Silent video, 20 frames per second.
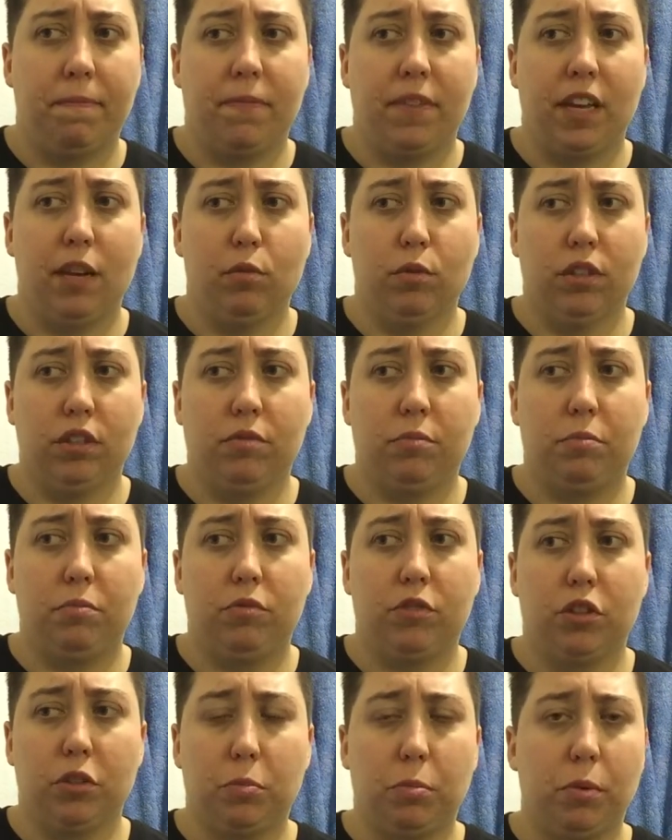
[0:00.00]
It would
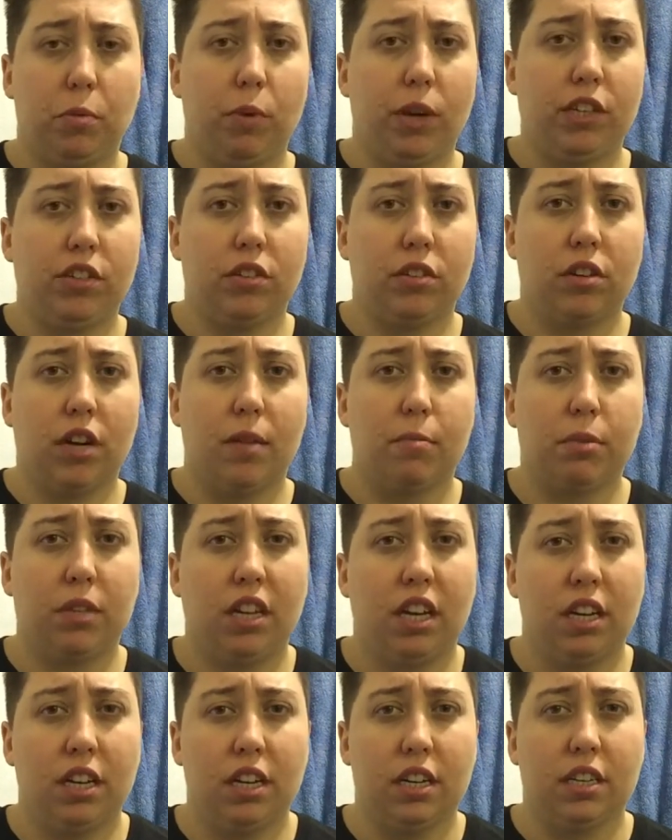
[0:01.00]
just be way too
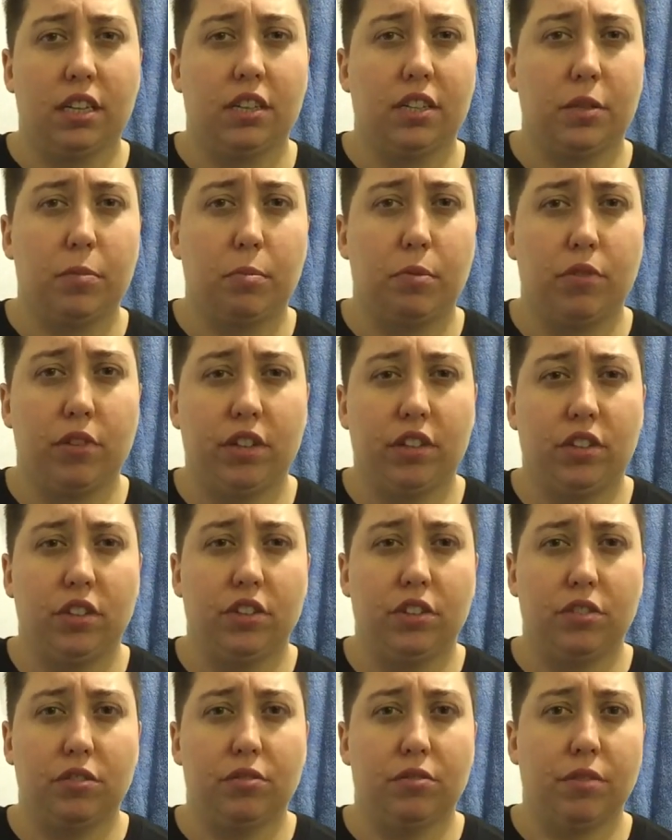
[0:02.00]
complicated at this point to
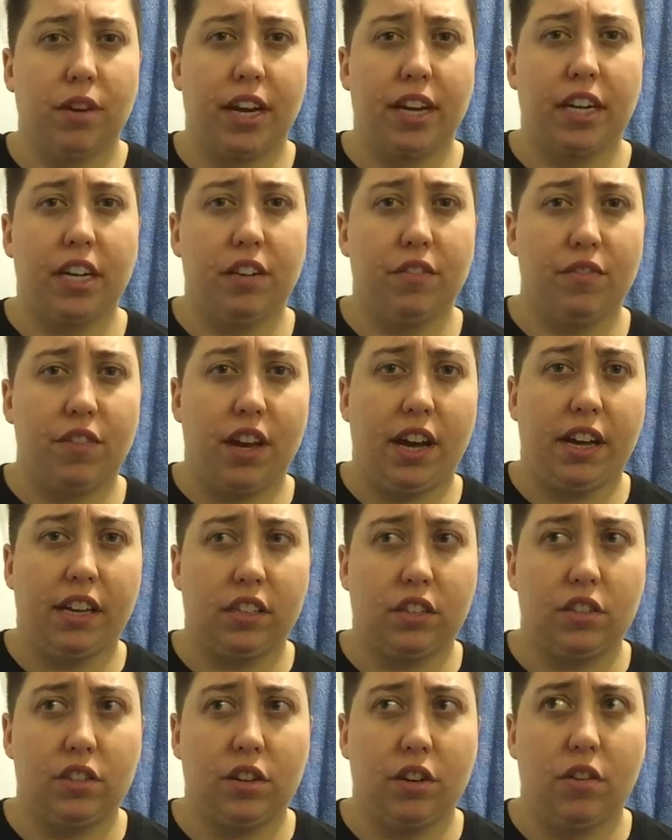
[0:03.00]
do any of that,
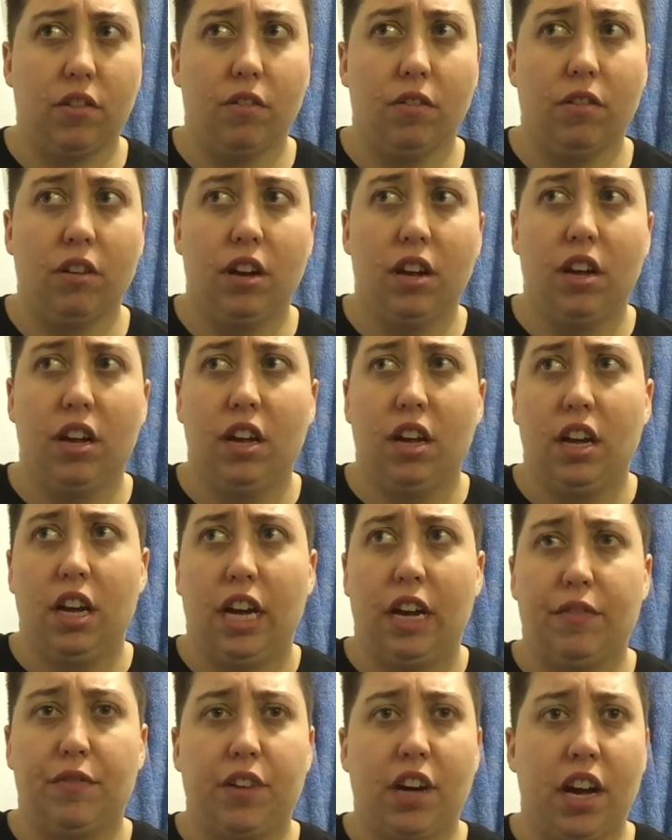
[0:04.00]
so
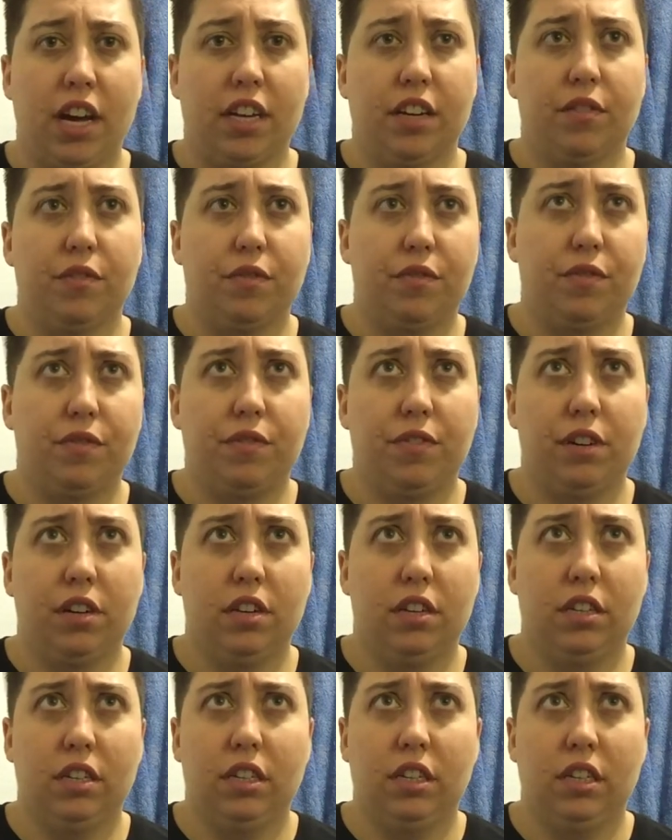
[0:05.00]
I've kind of
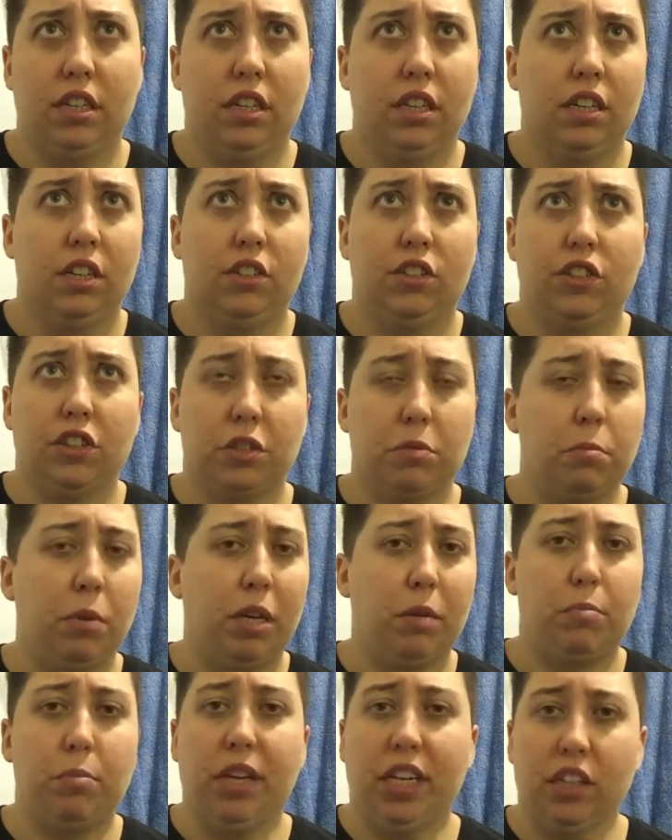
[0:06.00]
just
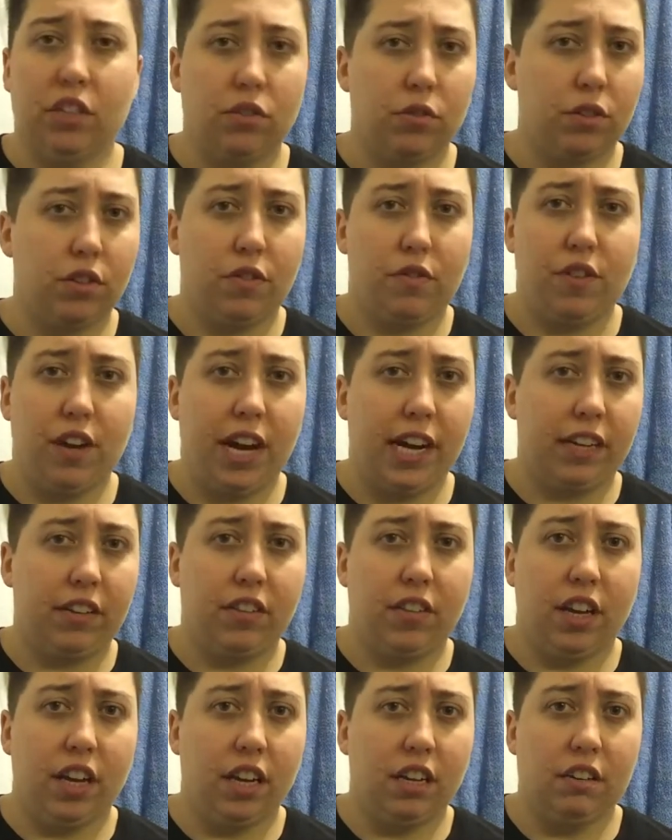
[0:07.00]
made peace with the fact
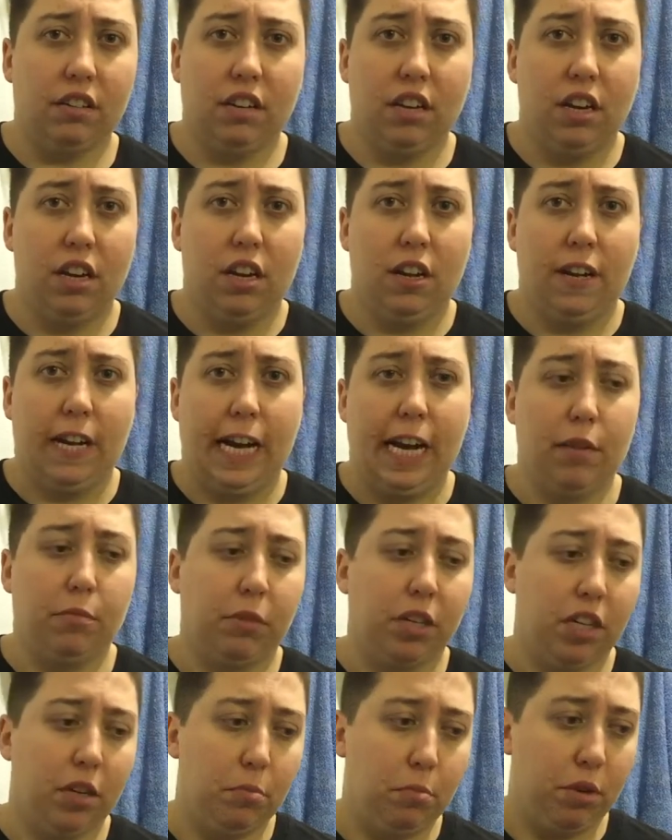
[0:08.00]
that I'm
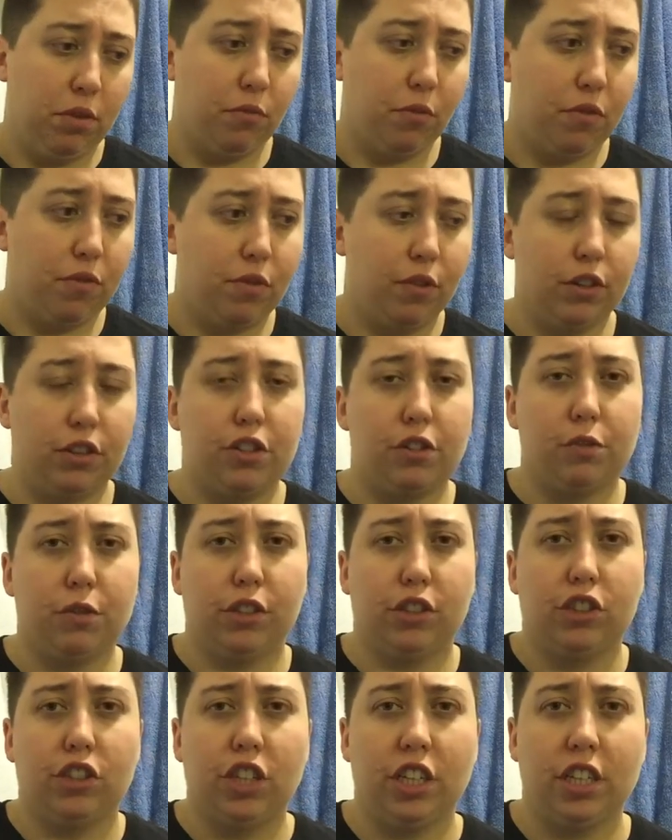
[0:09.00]
going to be referred to as
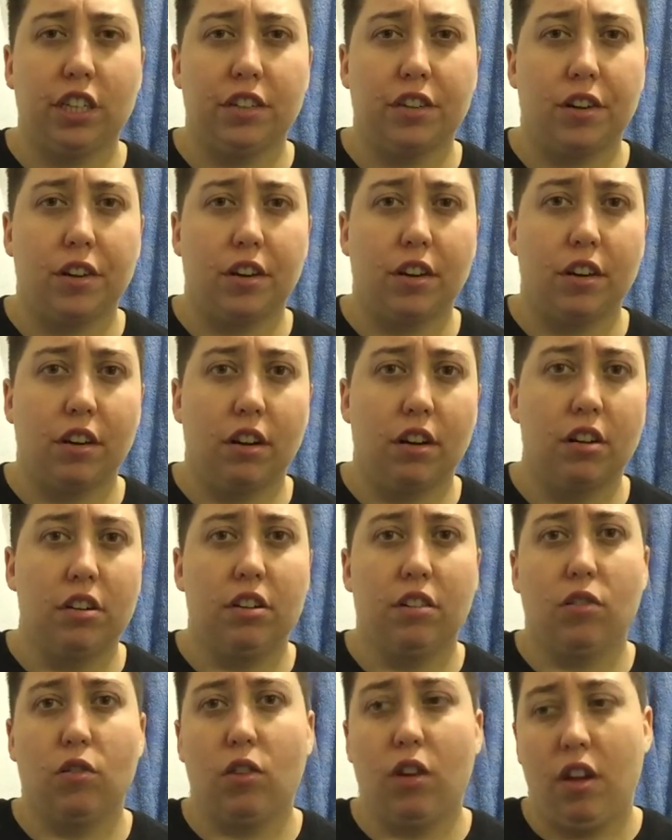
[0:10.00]
she and her
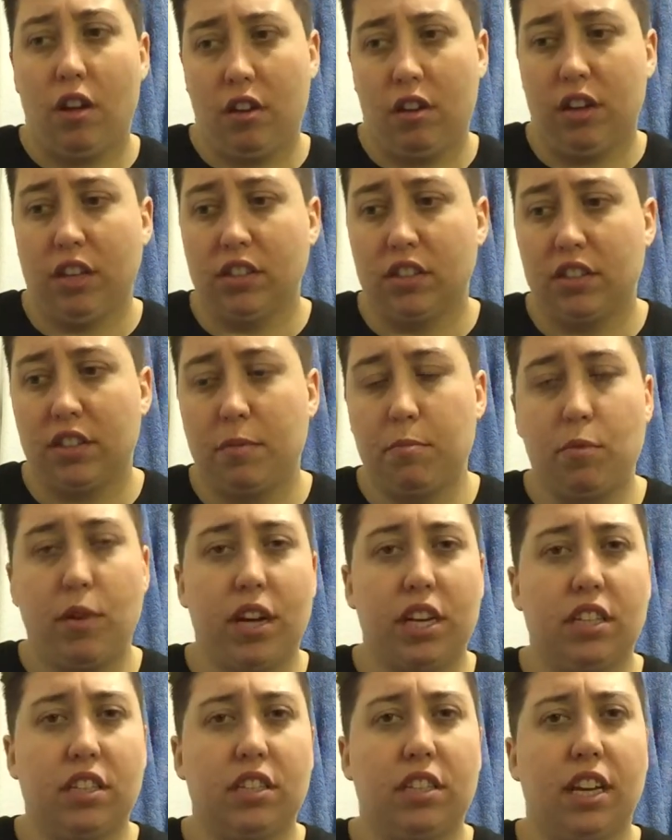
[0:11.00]
in some
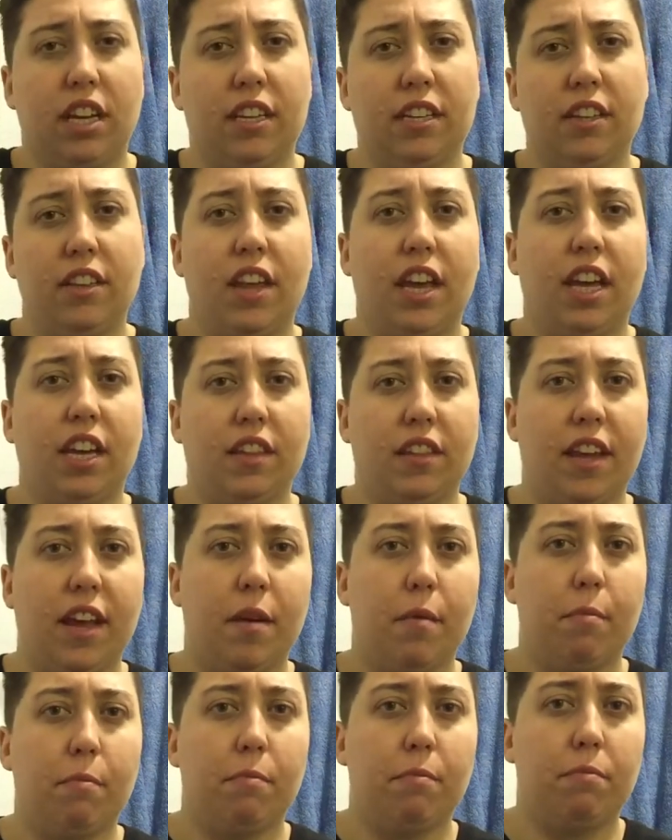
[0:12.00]
ways, and they and
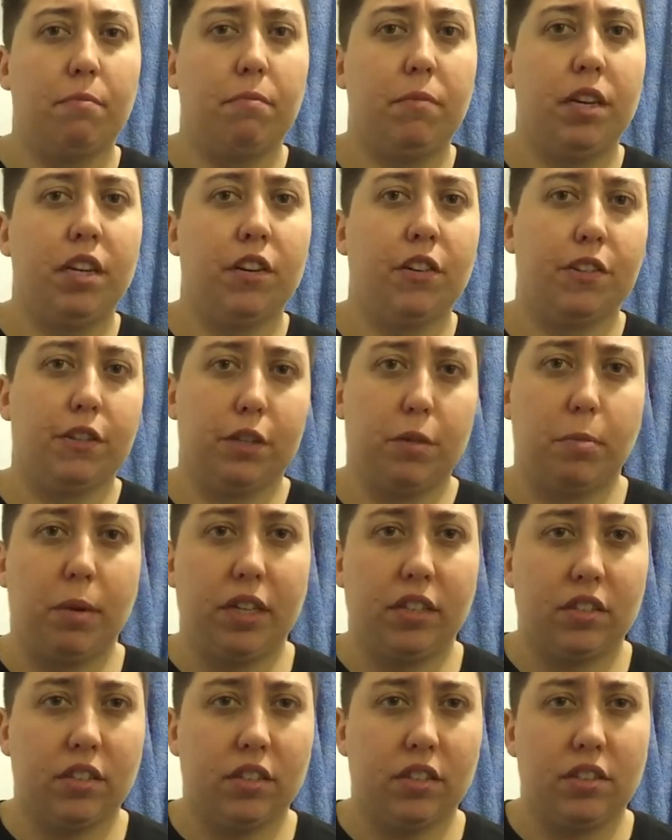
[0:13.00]
them in other
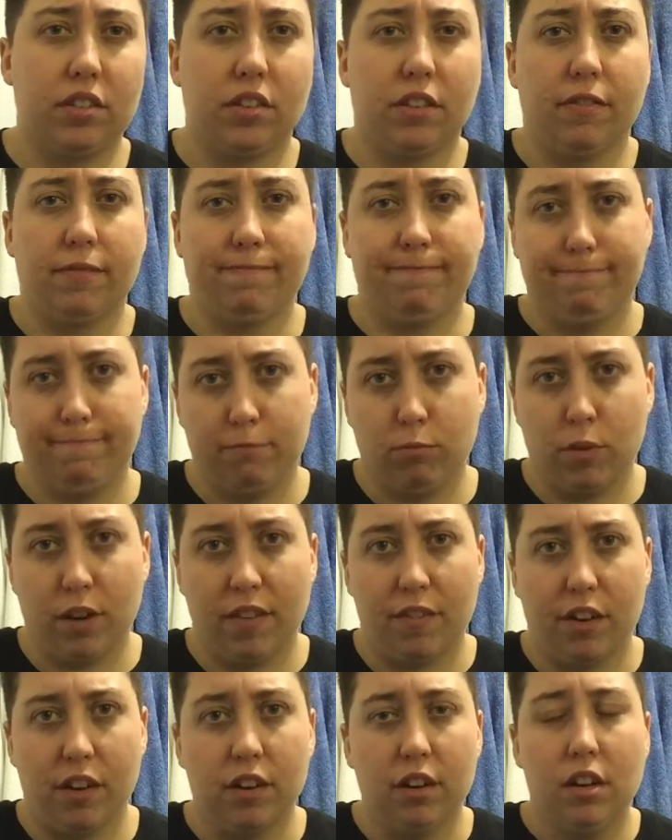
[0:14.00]
spaces, so
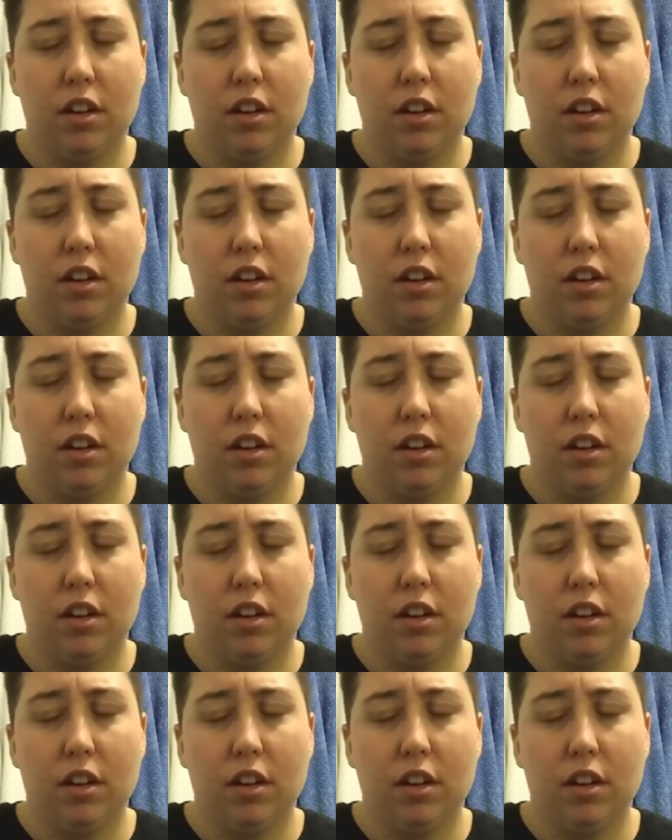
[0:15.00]
whatever.